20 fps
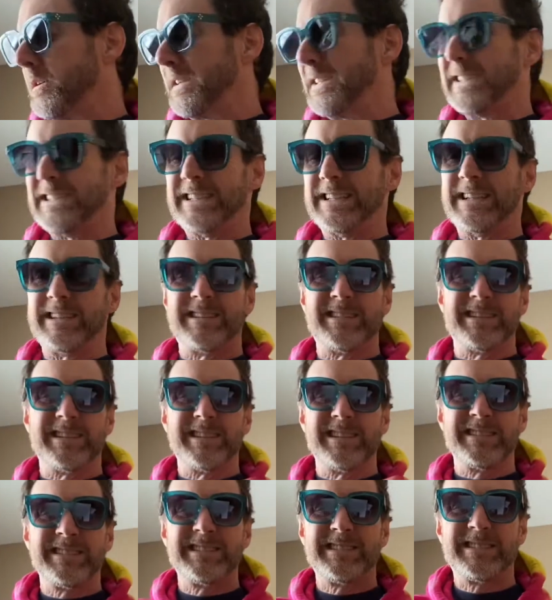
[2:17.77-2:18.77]
I
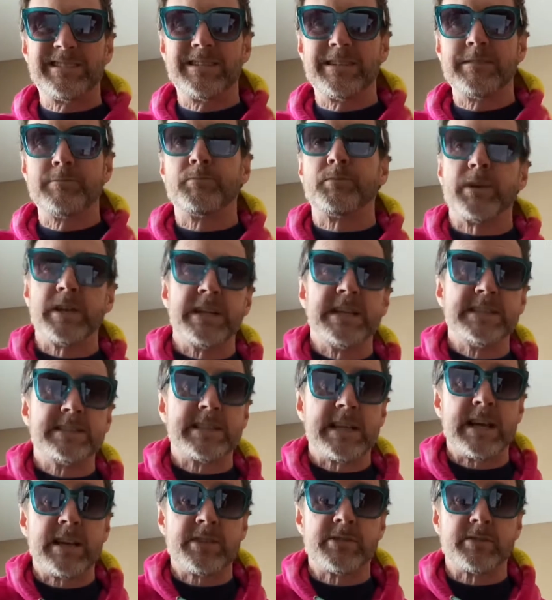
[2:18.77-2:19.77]
thought, but he's
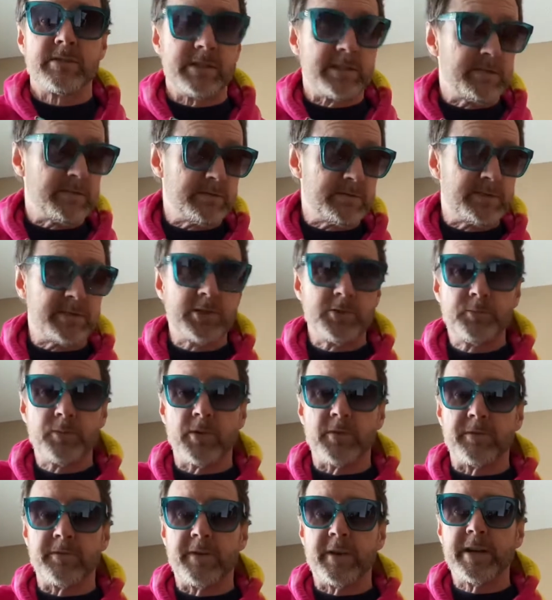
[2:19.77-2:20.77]
actually a
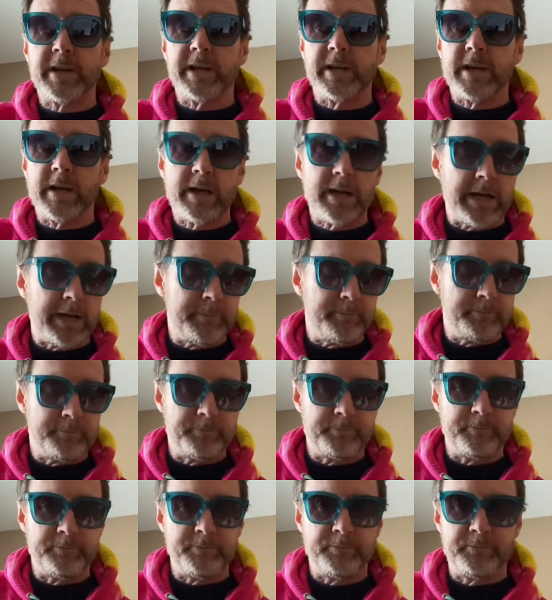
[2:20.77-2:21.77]
super funny guy.
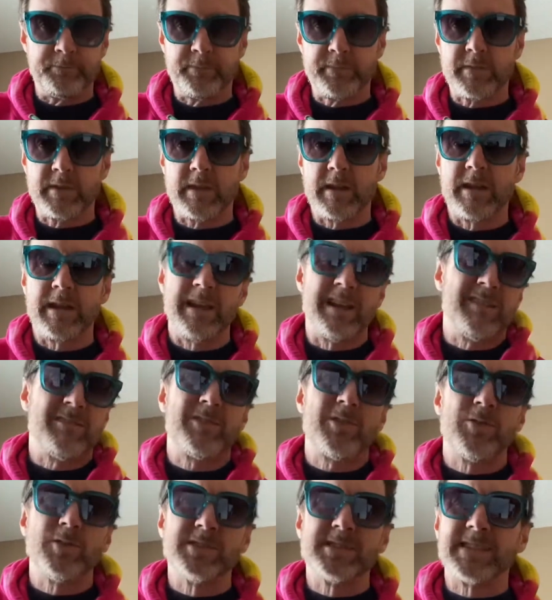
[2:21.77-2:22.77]
And of
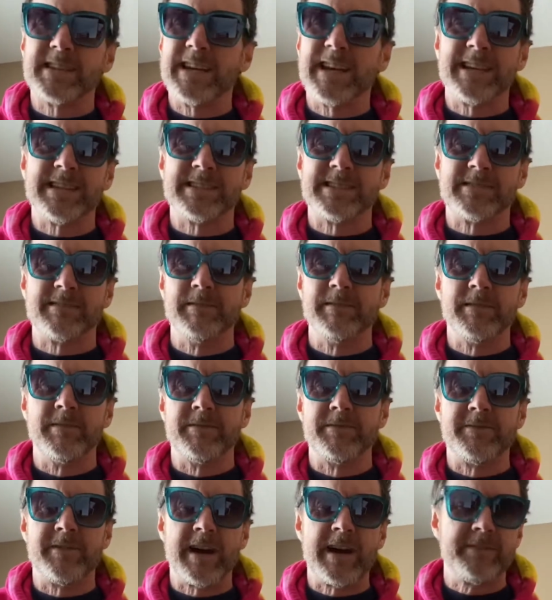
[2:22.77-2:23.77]
course, he has
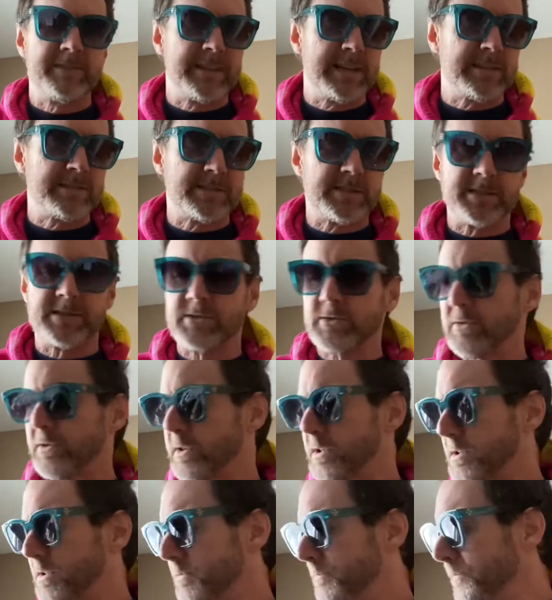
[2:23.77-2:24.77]
5,000
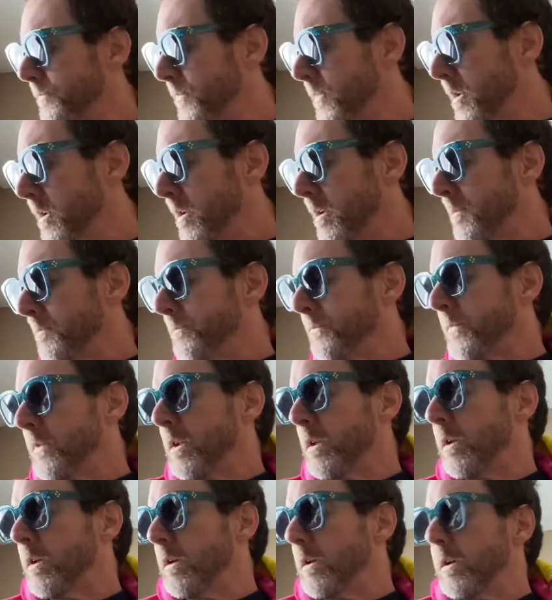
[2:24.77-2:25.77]
stories.
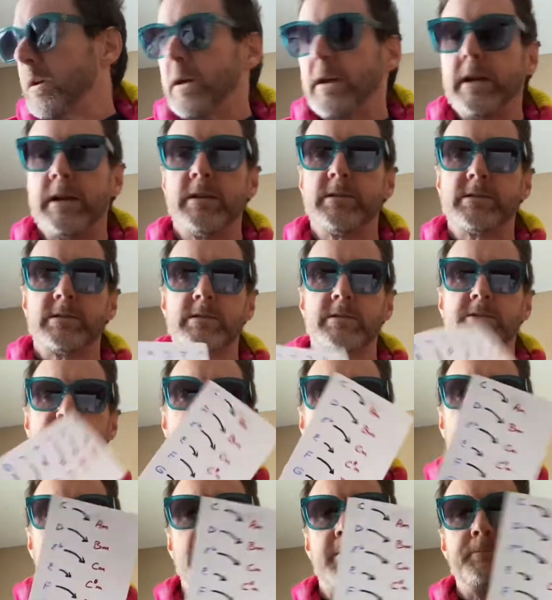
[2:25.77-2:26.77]
Here's a little
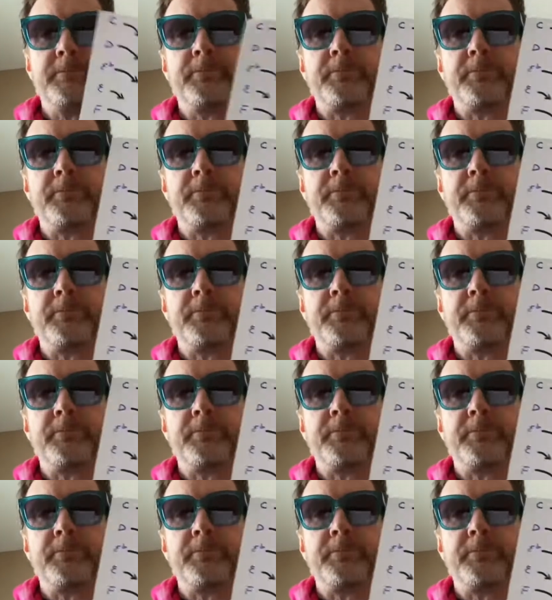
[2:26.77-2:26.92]
chart.